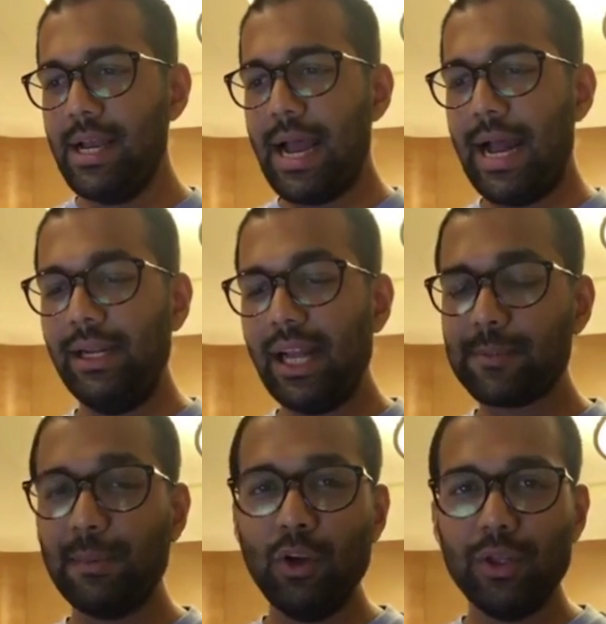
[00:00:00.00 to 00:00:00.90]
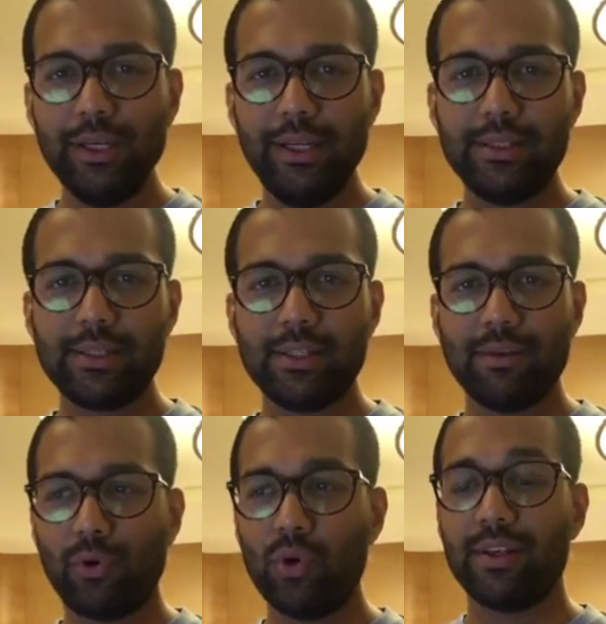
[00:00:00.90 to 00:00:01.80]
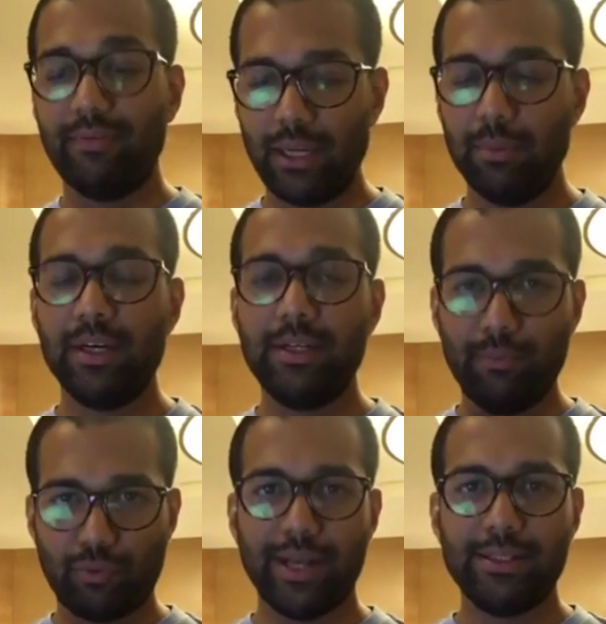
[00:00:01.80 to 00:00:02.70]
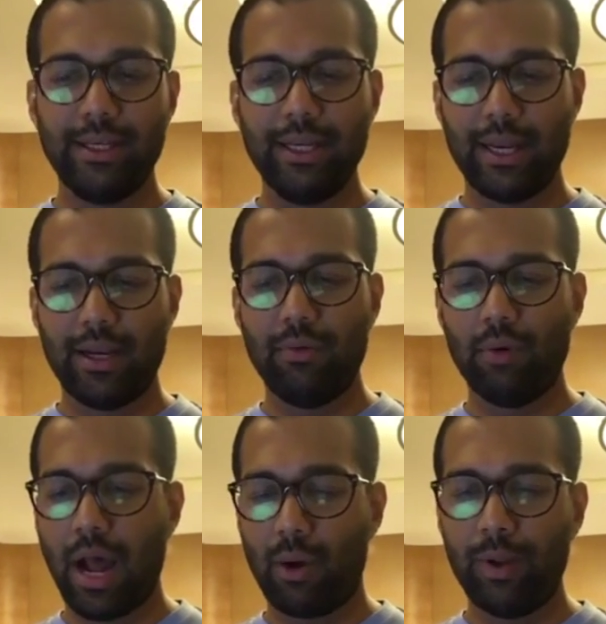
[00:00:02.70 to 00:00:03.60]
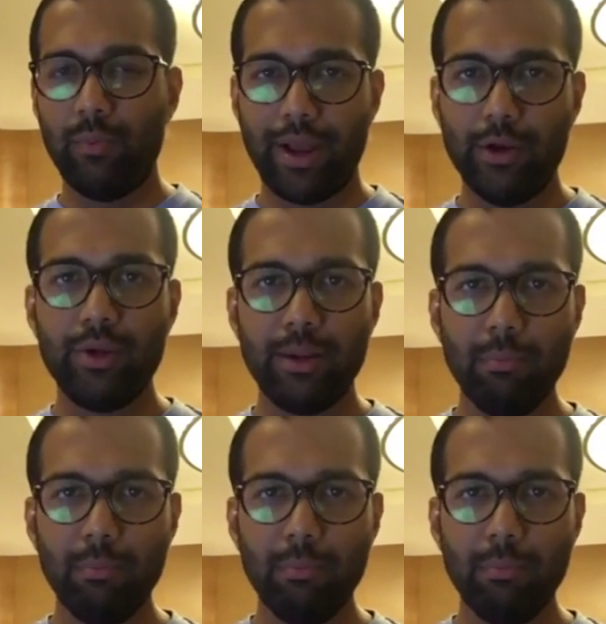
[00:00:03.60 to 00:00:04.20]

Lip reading: And last but not the least is, of course, availability, pricing, and how and where you can